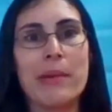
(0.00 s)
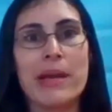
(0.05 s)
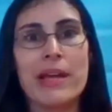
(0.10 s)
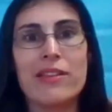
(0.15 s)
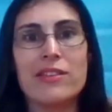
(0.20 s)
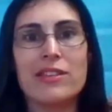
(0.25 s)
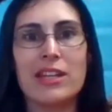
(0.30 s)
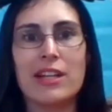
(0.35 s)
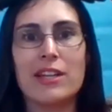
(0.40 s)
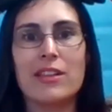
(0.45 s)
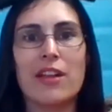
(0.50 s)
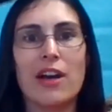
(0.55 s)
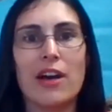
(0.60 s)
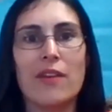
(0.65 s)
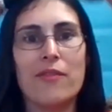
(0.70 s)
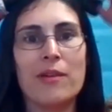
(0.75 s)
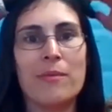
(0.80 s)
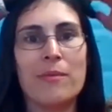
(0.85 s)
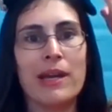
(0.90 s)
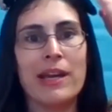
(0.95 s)
Can I balance a
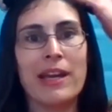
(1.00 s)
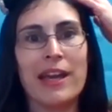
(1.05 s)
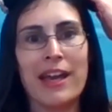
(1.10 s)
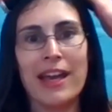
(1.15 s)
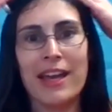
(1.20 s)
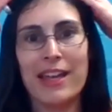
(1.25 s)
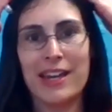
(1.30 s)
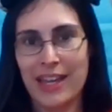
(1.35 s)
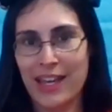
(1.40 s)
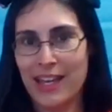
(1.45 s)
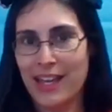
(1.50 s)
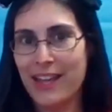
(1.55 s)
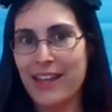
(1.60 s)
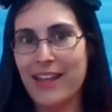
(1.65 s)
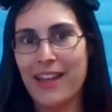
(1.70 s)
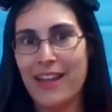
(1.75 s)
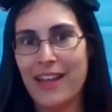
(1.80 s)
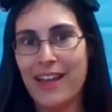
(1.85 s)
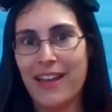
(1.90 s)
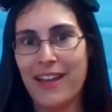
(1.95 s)
glove on my head?
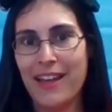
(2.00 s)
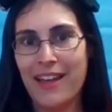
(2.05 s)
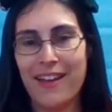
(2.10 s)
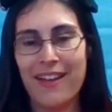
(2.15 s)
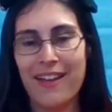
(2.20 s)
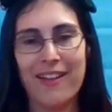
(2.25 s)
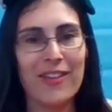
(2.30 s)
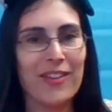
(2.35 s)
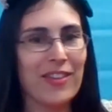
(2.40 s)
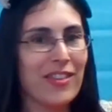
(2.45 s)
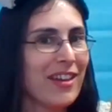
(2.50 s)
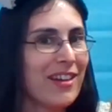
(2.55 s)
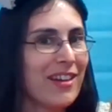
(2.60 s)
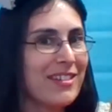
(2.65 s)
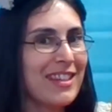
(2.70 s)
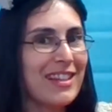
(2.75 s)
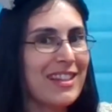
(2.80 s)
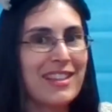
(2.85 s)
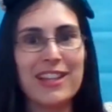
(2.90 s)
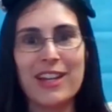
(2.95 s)
Oh,
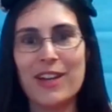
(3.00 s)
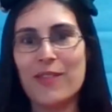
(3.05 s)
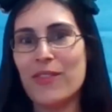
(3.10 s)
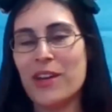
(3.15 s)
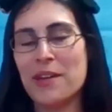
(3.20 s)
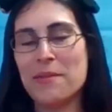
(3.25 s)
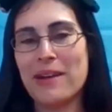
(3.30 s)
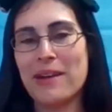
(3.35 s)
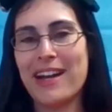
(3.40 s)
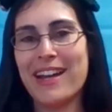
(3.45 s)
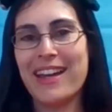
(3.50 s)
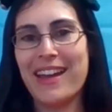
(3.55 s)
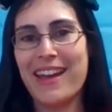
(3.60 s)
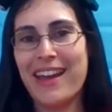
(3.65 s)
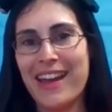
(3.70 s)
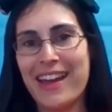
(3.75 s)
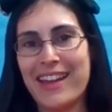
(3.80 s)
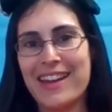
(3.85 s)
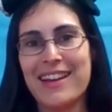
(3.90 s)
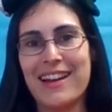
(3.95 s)
there's a glove on my
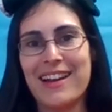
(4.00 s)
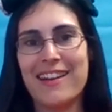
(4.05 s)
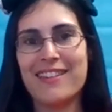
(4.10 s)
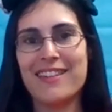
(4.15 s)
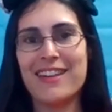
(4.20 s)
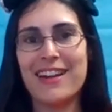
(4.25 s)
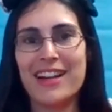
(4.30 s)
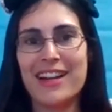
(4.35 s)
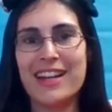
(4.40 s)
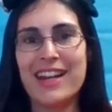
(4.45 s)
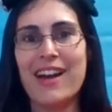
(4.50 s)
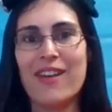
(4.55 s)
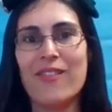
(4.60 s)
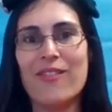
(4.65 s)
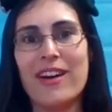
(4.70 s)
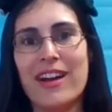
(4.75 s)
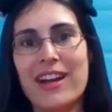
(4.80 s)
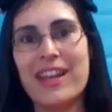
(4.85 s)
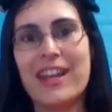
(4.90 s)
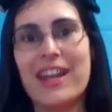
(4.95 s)
head. All right,
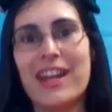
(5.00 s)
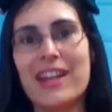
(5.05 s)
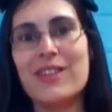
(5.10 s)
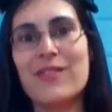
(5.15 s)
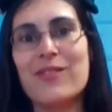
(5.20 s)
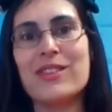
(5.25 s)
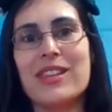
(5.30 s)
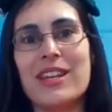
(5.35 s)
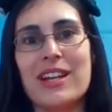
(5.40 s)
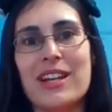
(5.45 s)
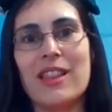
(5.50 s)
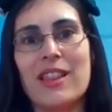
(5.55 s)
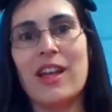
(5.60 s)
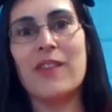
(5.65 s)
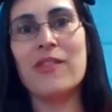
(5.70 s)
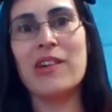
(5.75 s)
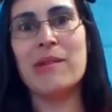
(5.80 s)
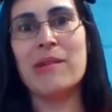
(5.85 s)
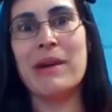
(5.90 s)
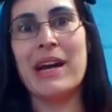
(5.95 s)
now what can I do with the
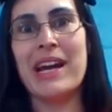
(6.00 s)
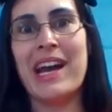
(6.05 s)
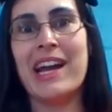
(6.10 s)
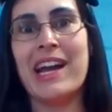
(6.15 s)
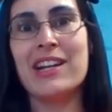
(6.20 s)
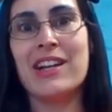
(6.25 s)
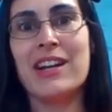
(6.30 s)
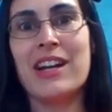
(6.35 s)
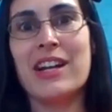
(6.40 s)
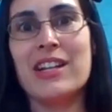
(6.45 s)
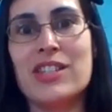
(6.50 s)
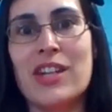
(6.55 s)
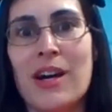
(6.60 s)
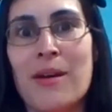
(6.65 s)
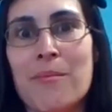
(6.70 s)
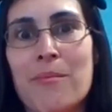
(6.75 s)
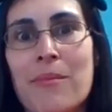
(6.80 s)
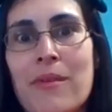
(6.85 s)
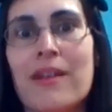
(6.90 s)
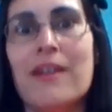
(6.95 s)
glove on my head? Could I
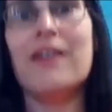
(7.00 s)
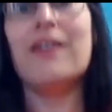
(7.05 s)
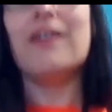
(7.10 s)
jump?